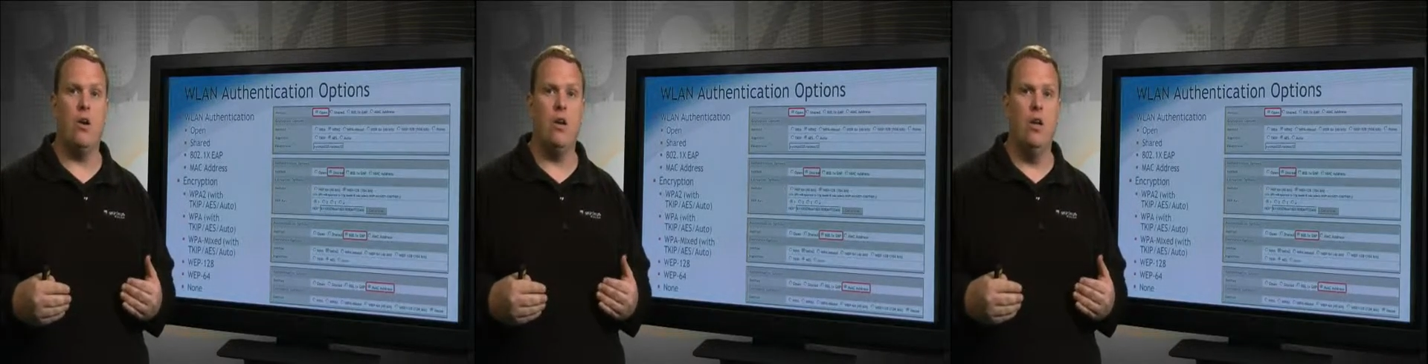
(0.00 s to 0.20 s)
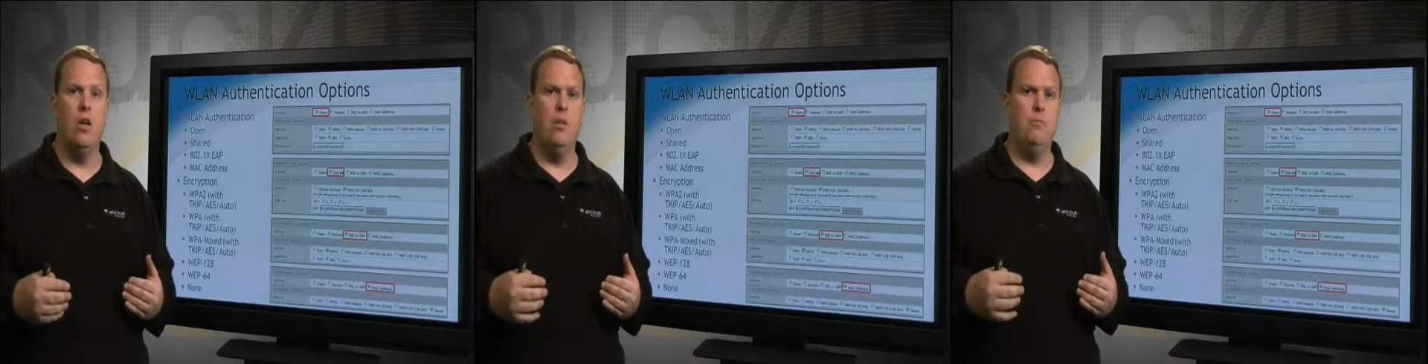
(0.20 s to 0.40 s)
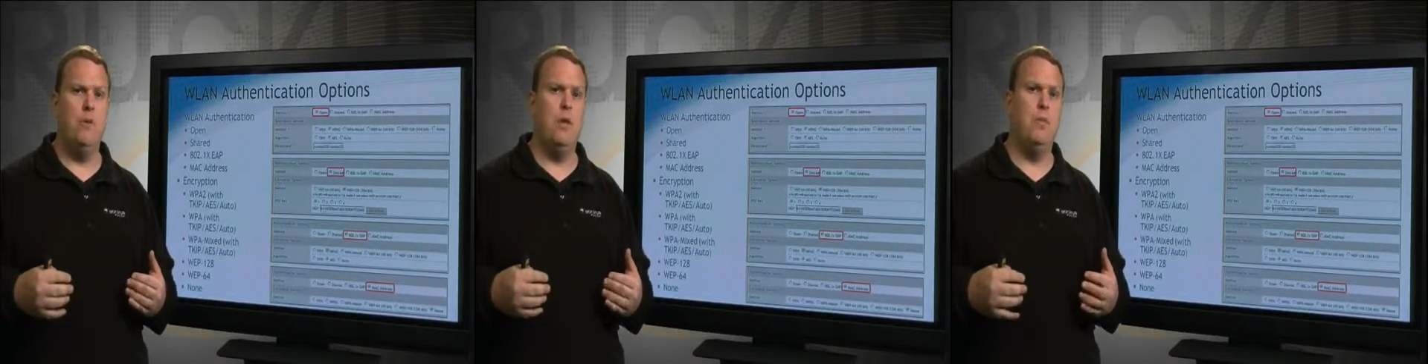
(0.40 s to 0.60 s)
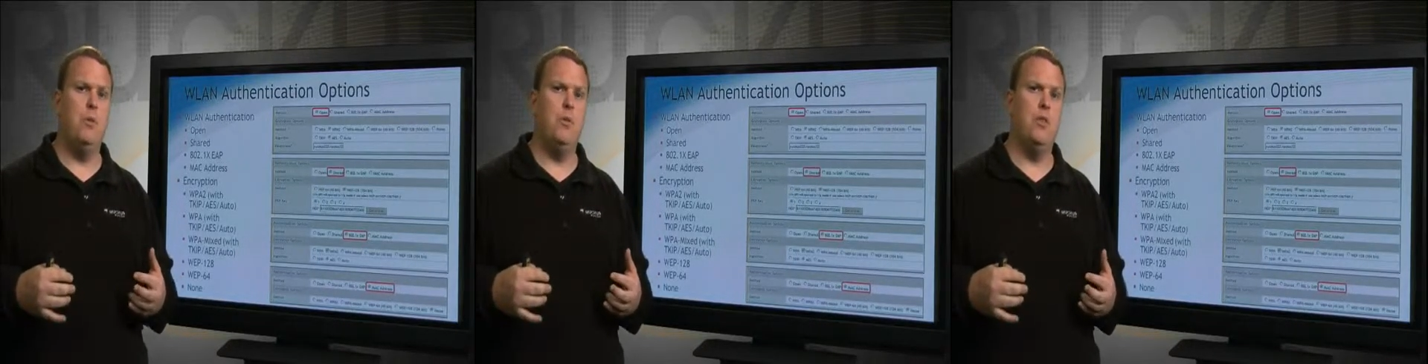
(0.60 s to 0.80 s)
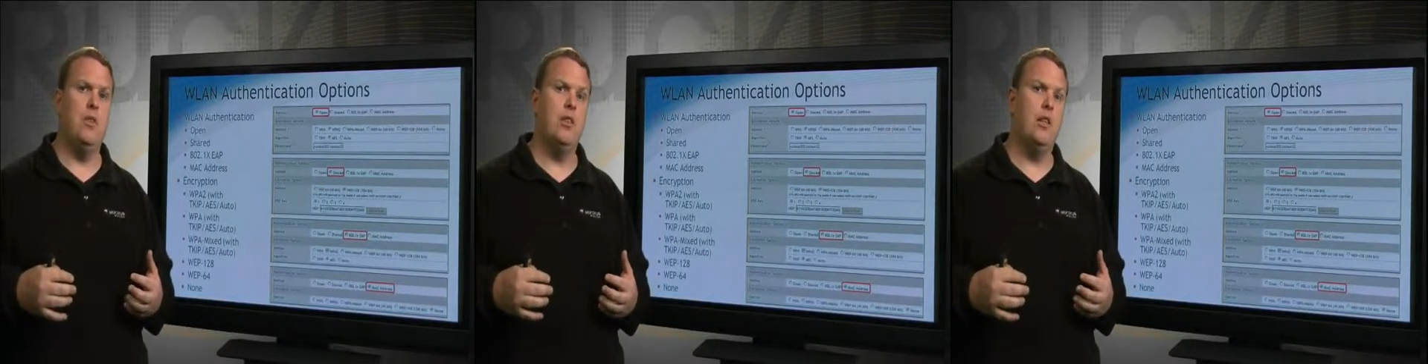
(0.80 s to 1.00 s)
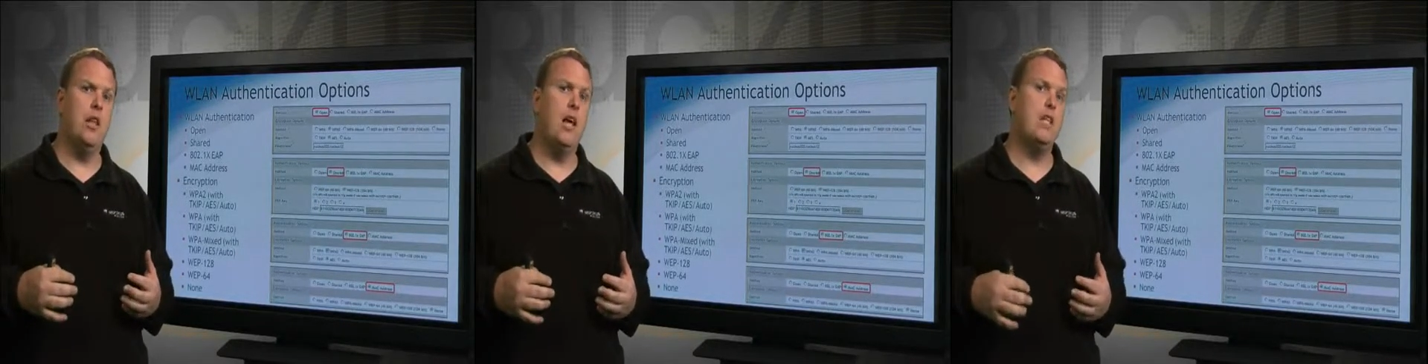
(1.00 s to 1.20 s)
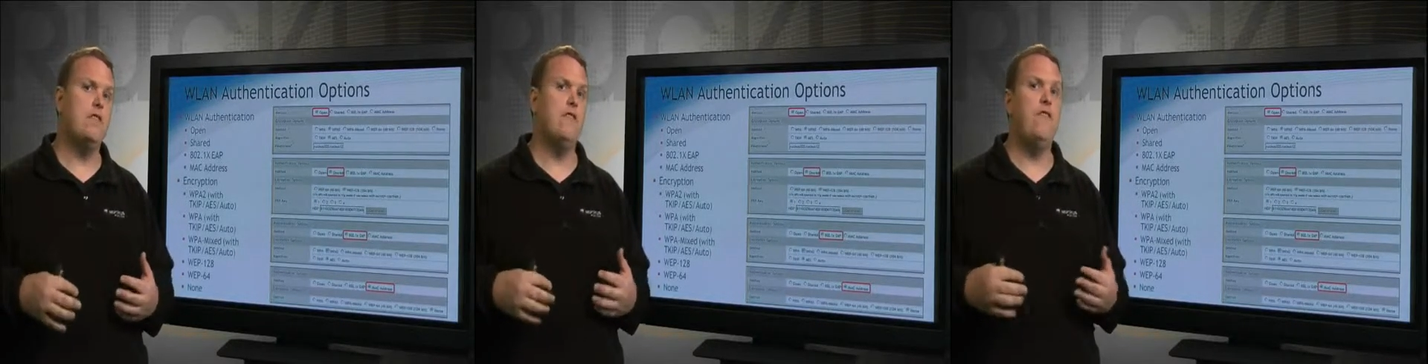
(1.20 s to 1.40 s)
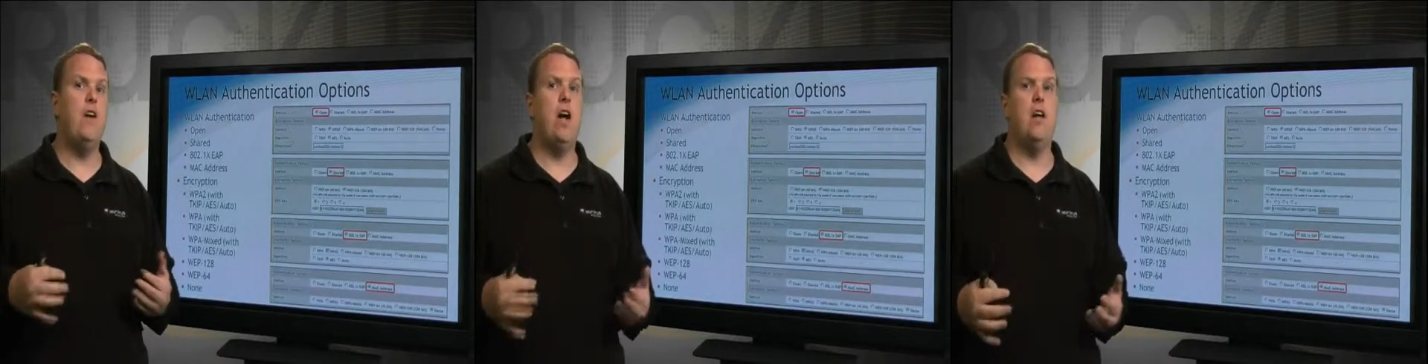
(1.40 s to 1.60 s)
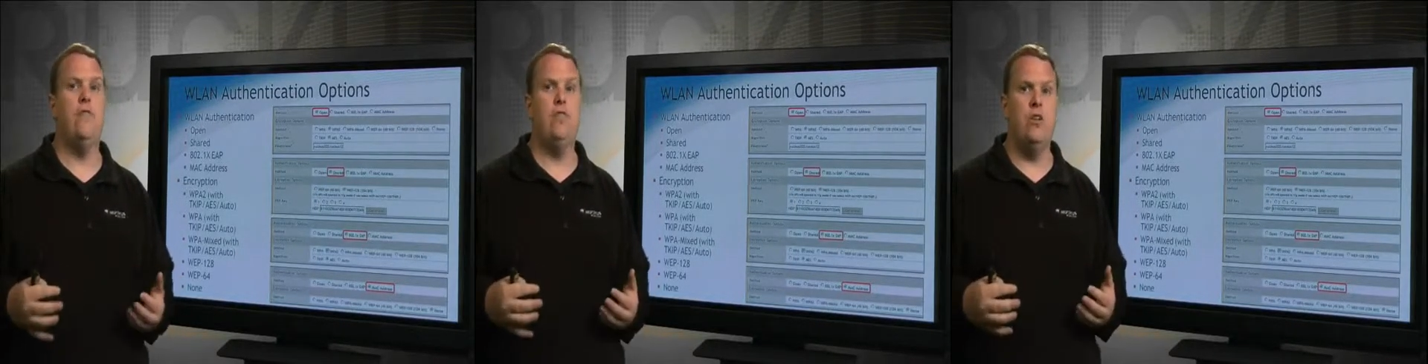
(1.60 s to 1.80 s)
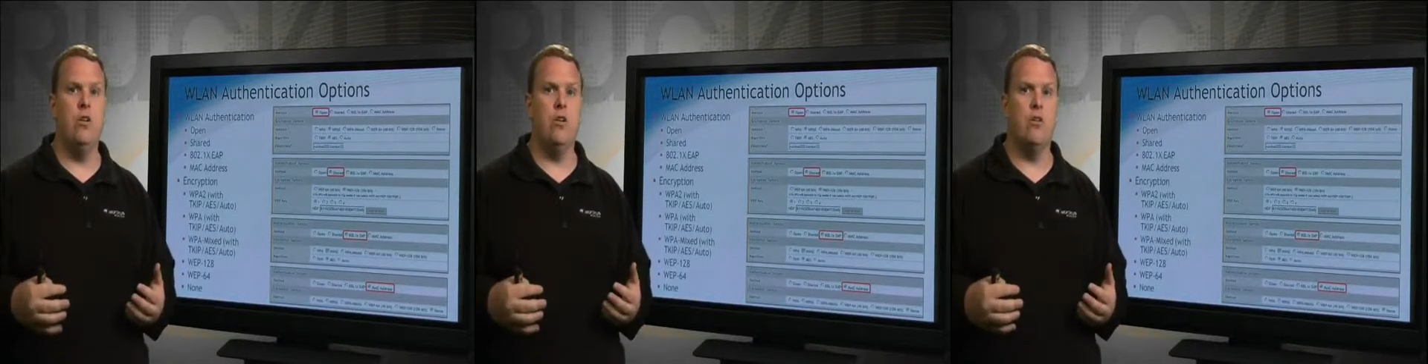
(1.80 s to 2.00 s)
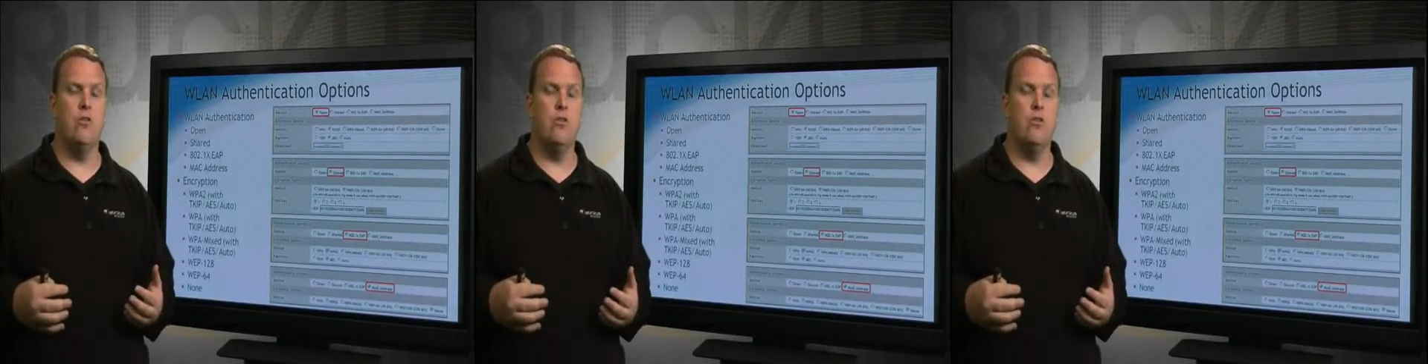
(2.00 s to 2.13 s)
maybe within the last 5 years,